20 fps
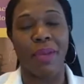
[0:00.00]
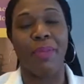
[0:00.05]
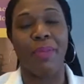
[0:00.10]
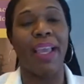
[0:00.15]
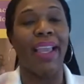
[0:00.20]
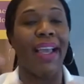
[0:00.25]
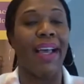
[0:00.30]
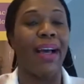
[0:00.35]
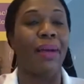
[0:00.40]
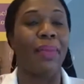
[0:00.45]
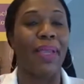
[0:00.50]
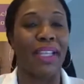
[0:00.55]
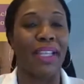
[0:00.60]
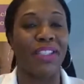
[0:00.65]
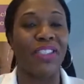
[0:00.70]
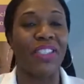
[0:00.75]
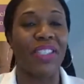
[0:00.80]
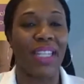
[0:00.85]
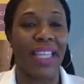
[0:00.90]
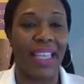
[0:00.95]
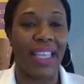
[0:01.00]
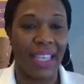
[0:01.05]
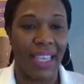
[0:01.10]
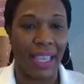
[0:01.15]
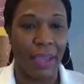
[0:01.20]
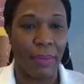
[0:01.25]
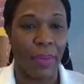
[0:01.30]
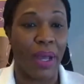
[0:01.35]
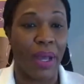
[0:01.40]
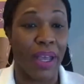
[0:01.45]
so my engine
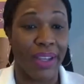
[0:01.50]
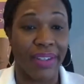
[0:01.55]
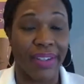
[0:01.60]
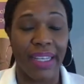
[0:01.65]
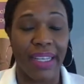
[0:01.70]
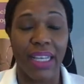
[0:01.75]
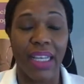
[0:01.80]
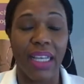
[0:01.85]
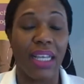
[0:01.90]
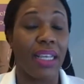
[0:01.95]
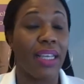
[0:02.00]
light came on,